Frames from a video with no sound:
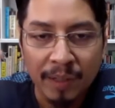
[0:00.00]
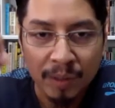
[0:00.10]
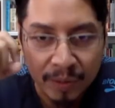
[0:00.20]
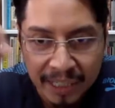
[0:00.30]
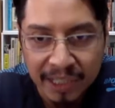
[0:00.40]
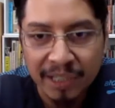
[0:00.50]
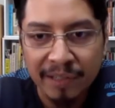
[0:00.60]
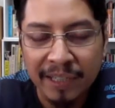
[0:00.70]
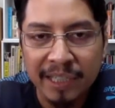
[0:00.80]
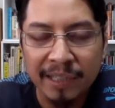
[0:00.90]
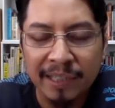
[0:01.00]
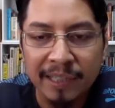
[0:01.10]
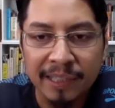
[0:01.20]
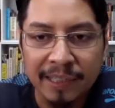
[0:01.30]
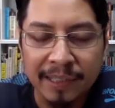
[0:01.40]
reach
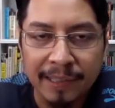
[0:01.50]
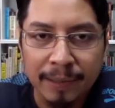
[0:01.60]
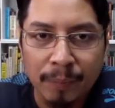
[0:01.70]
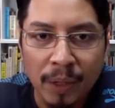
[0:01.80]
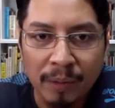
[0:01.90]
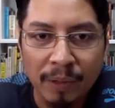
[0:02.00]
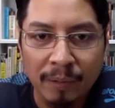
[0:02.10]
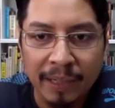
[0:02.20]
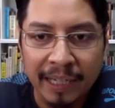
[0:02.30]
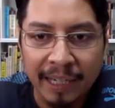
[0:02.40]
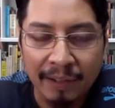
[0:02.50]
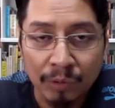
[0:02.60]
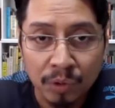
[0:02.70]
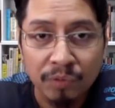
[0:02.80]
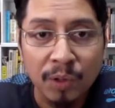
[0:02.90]
a point where we can have
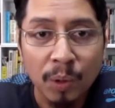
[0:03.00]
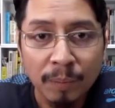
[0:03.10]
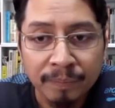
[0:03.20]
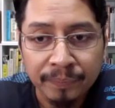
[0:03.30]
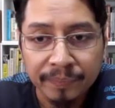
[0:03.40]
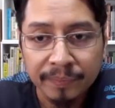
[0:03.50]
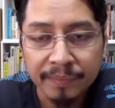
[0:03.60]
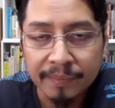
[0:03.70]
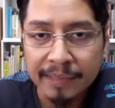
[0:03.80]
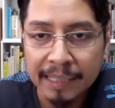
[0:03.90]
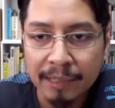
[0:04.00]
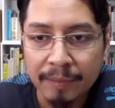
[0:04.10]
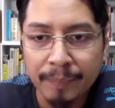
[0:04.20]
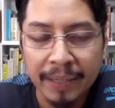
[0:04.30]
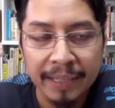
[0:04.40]
good flow,
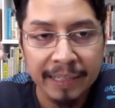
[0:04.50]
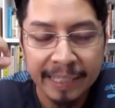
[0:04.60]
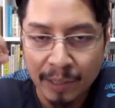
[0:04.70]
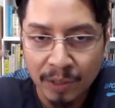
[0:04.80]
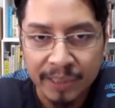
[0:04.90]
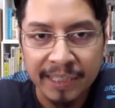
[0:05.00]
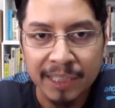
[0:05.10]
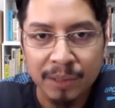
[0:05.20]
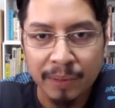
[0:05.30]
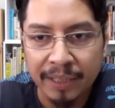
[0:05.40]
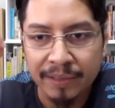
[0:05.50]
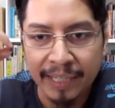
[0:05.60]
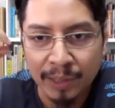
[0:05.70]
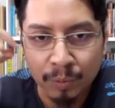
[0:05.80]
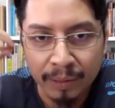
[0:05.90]
but it all starts with
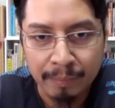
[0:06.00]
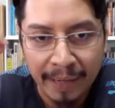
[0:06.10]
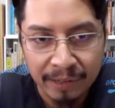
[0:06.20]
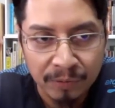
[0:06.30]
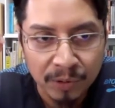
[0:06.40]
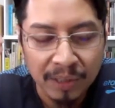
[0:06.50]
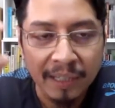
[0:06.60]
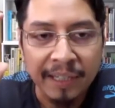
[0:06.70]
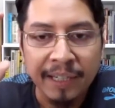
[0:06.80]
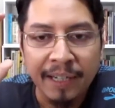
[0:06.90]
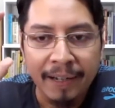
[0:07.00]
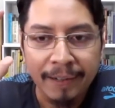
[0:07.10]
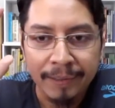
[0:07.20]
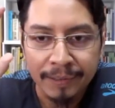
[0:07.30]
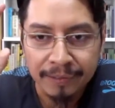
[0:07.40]
trying to be mindful,
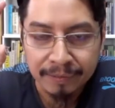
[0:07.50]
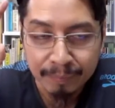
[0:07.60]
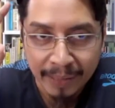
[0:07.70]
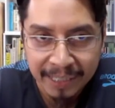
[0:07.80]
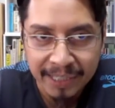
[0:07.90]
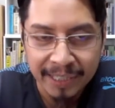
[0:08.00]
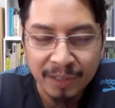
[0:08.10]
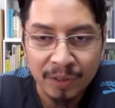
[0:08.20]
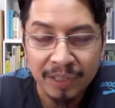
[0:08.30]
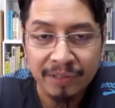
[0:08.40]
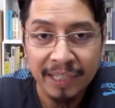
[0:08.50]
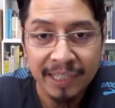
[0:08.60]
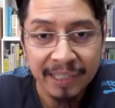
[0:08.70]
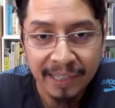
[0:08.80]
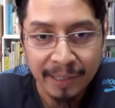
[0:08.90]
managing your
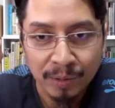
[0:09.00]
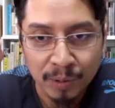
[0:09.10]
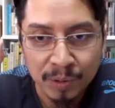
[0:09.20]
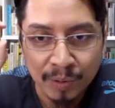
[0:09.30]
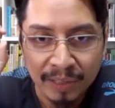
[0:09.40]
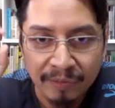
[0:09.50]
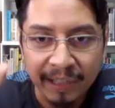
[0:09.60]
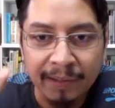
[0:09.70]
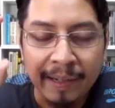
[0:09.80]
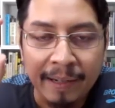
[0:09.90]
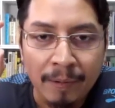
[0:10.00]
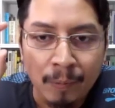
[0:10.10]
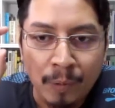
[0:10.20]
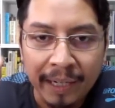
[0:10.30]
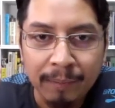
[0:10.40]
distraction, and also giving
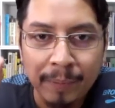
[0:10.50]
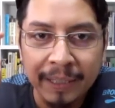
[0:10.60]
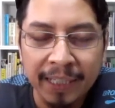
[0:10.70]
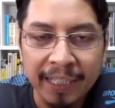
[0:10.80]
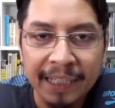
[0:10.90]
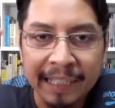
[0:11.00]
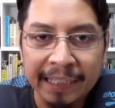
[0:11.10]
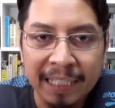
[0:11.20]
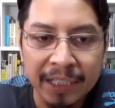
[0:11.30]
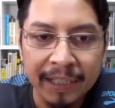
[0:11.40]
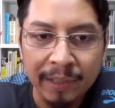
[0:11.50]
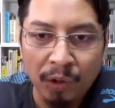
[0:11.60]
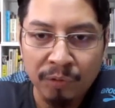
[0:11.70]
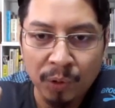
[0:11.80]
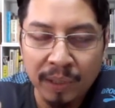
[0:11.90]
one particular attention
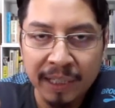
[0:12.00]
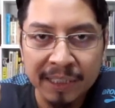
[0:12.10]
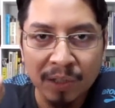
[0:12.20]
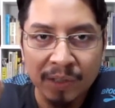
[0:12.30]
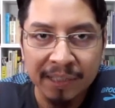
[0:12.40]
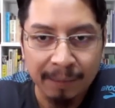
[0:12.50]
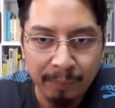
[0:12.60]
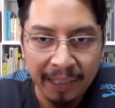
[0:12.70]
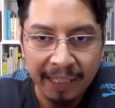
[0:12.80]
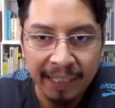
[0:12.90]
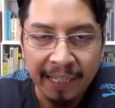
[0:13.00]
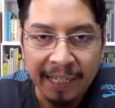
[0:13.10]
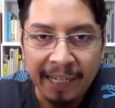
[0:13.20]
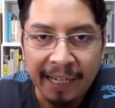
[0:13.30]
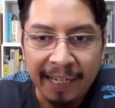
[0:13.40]
or focus on something
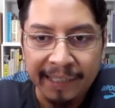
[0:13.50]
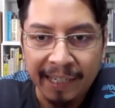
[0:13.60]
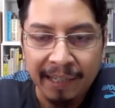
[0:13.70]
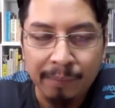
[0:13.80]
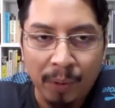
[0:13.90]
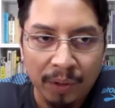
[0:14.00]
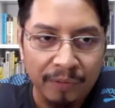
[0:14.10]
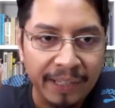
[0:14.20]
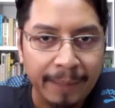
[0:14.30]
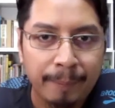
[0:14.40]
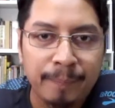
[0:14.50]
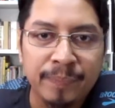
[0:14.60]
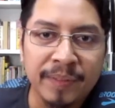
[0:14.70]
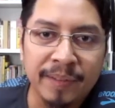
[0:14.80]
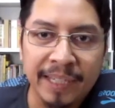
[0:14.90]
at that point of time.
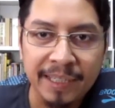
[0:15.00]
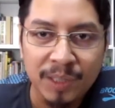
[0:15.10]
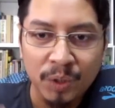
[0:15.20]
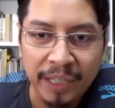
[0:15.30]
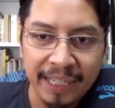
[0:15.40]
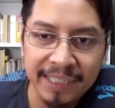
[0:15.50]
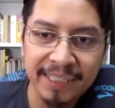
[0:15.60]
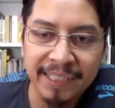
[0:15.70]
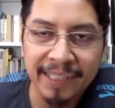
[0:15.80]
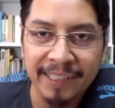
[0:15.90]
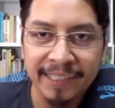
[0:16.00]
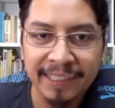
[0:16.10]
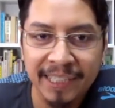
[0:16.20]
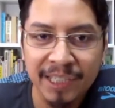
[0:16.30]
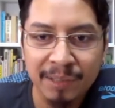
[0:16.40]
Okay, so that's
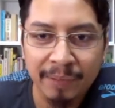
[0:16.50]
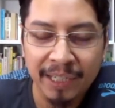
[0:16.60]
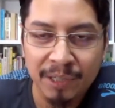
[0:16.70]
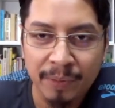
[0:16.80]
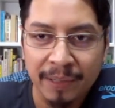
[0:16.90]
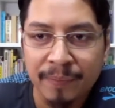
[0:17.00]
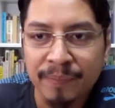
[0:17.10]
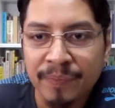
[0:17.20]
attention management.